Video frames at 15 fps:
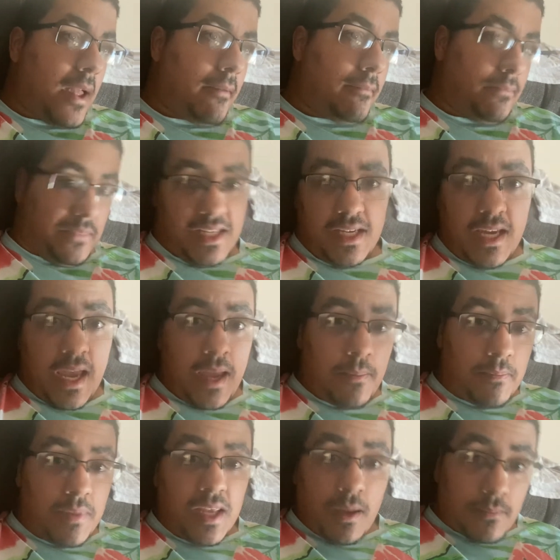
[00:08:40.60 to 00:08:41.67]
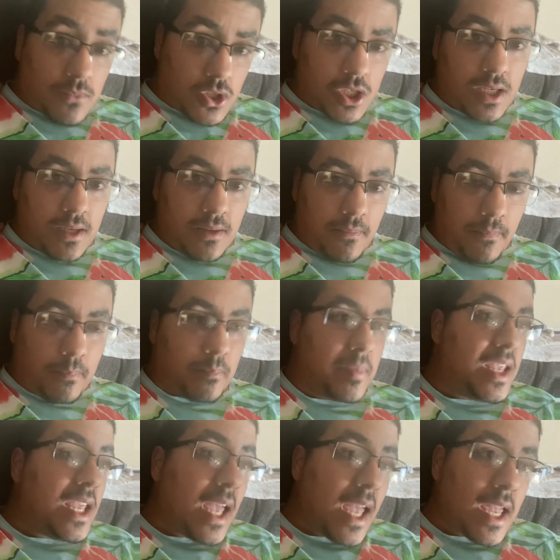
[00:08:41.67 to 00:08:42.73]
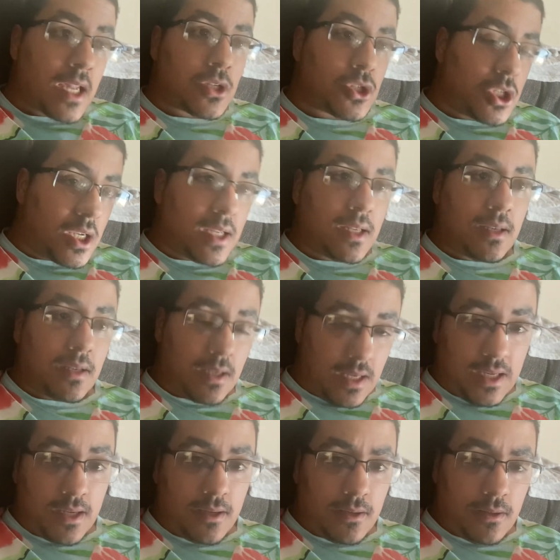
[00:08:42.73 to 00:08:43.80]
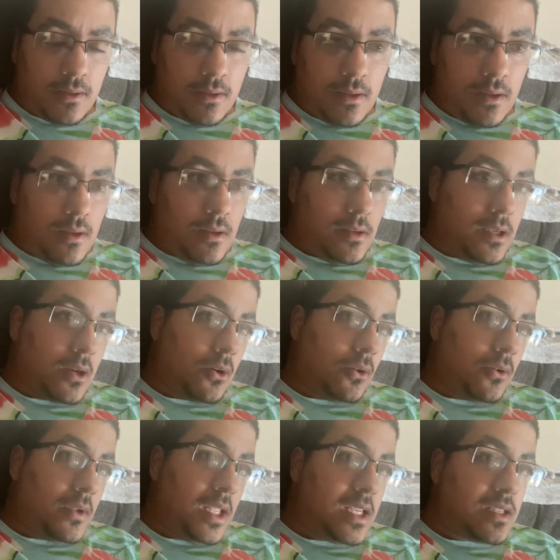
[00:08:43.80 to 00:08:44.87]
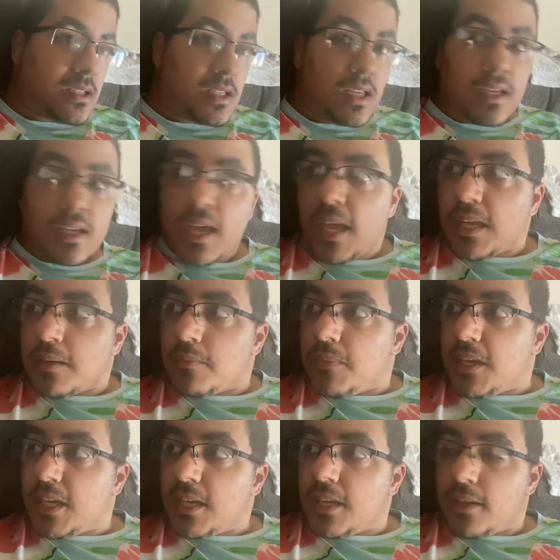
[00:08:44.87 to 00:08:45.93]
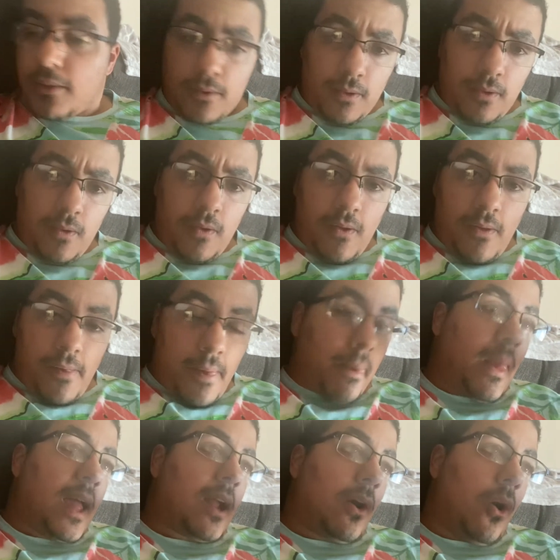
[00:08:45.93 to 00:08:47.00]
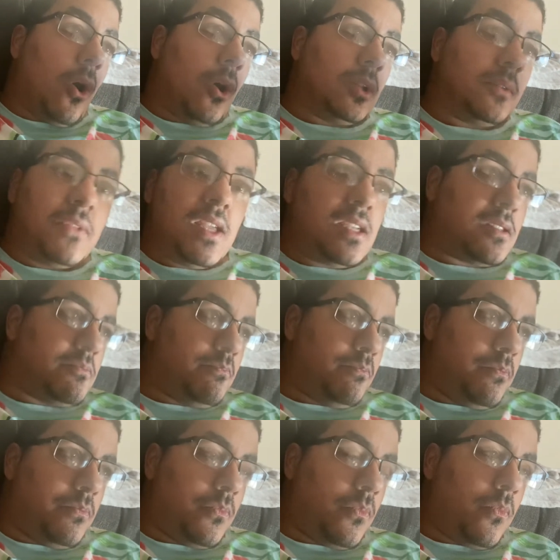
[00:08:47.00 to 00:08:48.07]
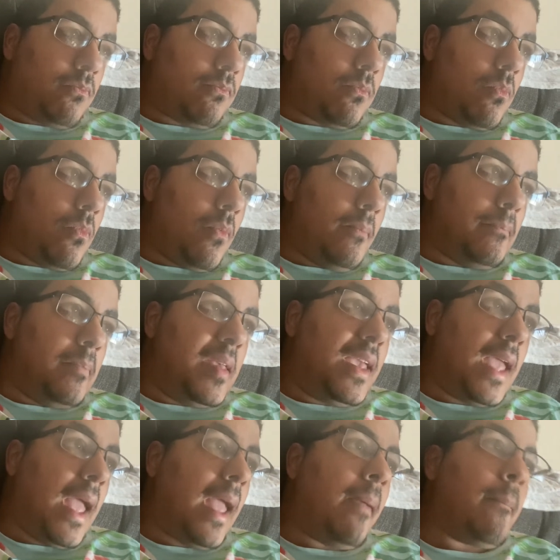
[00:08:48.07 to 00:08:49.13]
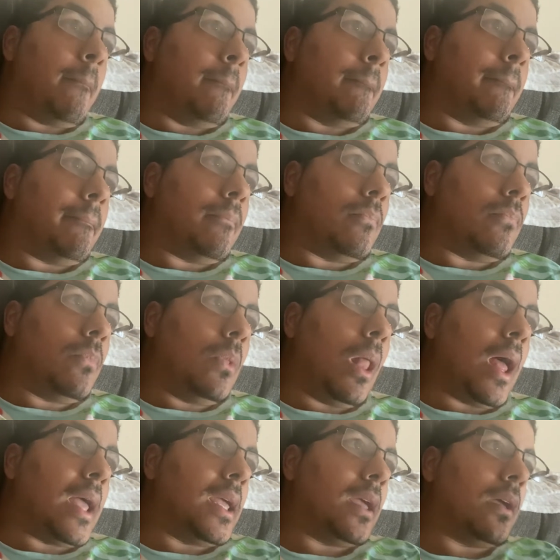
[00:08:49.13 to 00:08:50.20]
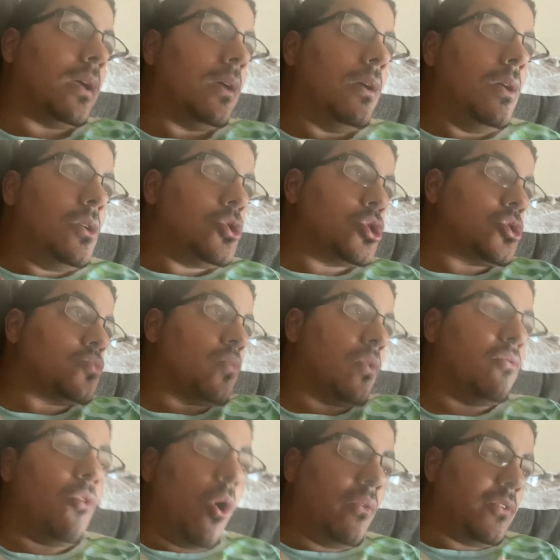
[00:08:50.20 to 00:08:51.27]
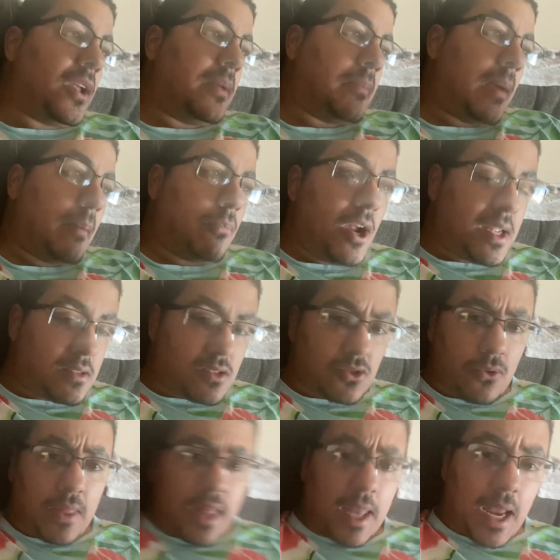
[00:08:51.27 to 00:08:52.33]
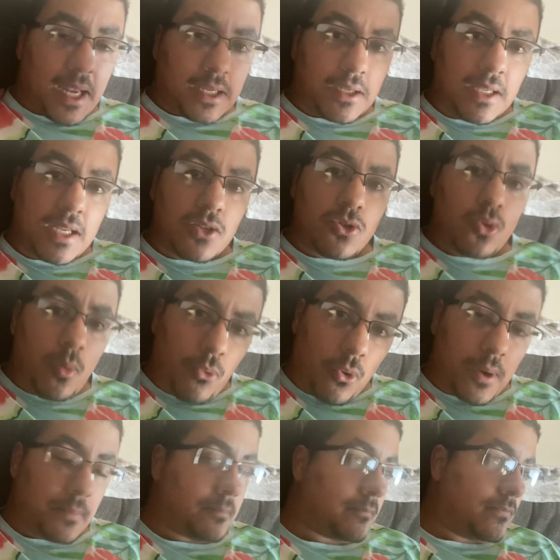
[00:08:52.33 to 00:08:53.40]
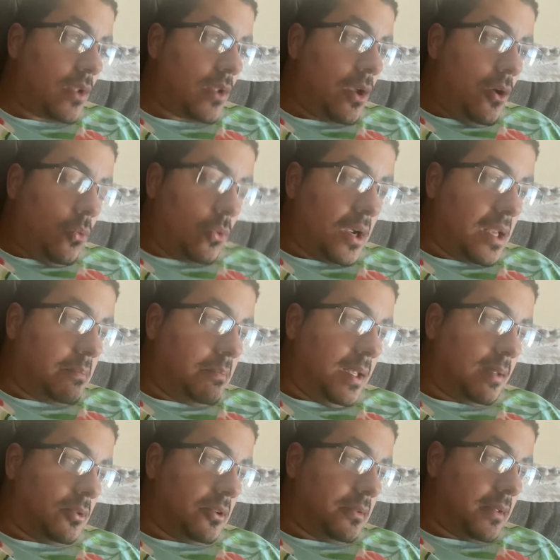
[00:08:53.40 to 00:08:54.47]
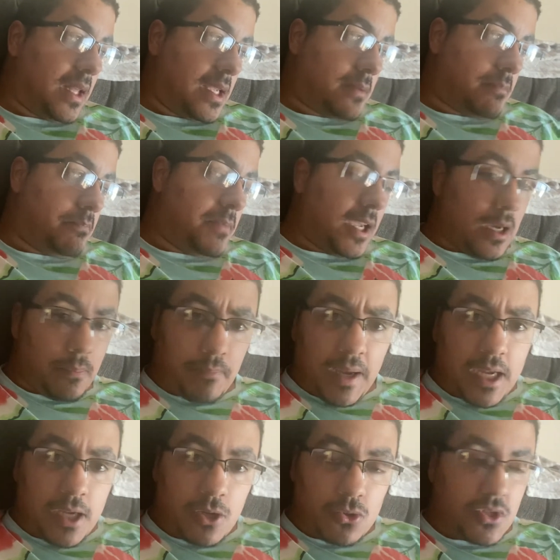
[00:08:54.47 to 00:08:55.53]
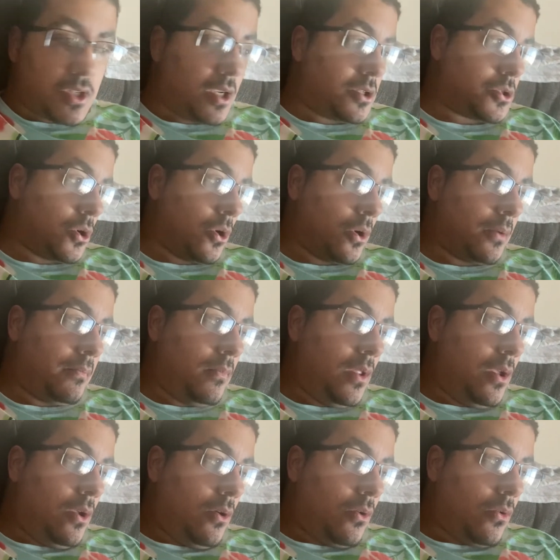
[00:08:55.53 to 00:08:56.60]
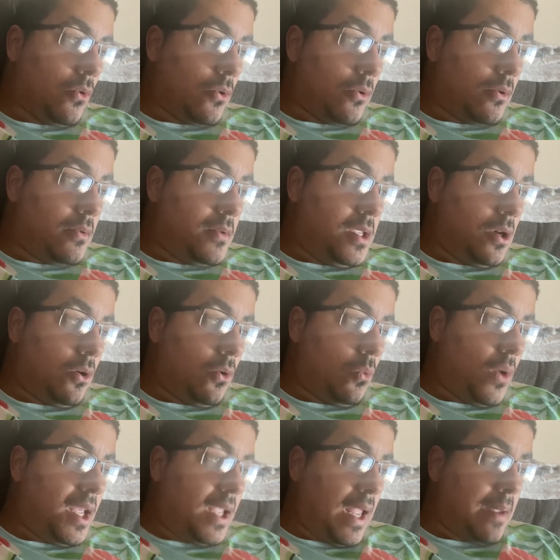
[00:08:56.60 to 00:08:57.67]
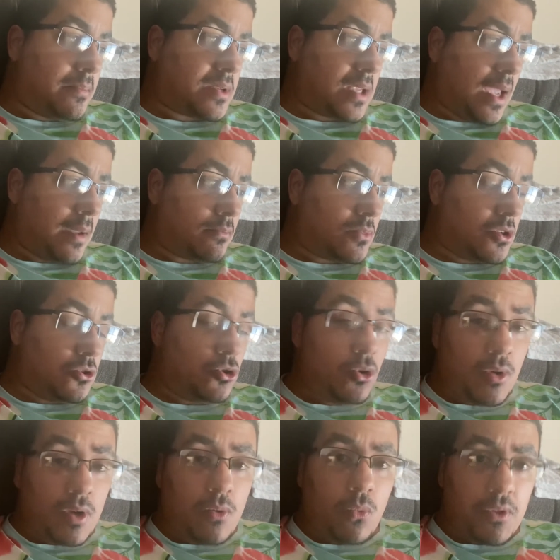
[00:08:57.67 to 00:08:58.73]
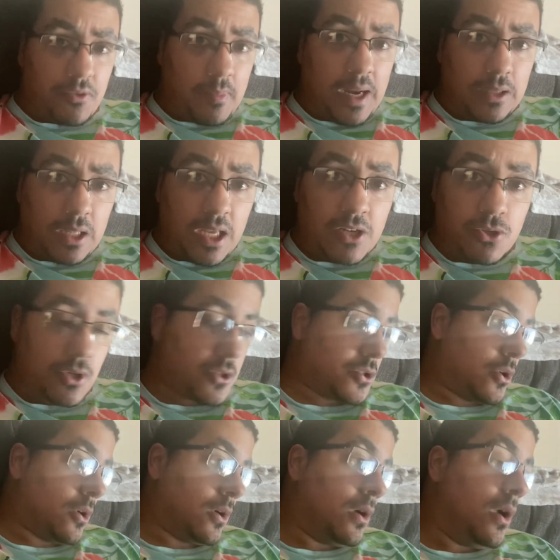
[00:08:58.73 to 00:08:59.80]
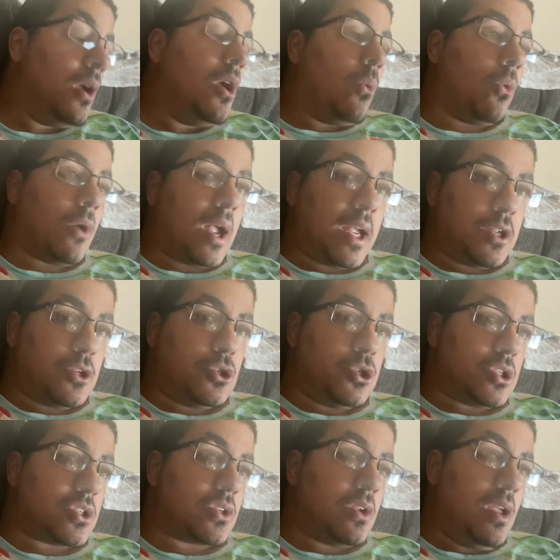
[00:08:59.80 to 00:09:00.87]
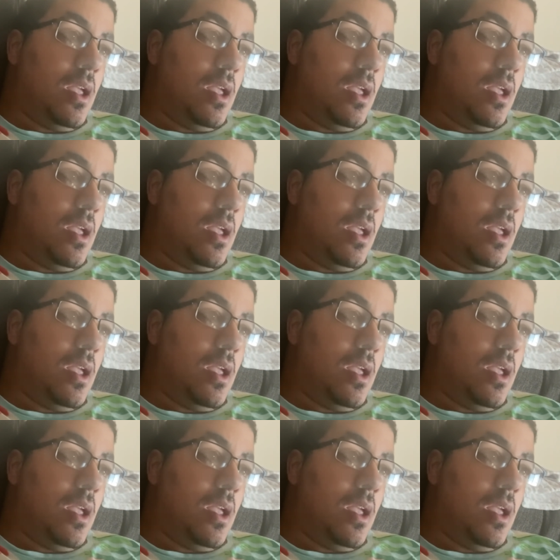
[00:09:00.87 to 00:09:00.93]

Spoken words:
D, A, B, M, G, B, A, G, and E, E, C, A, and B. Like, all of these became like just revolving in my brain so that I could get to a point where I'd be able to like pick up my acoustic guitar, or, when it came time to do it with my electric guitar, where I could just,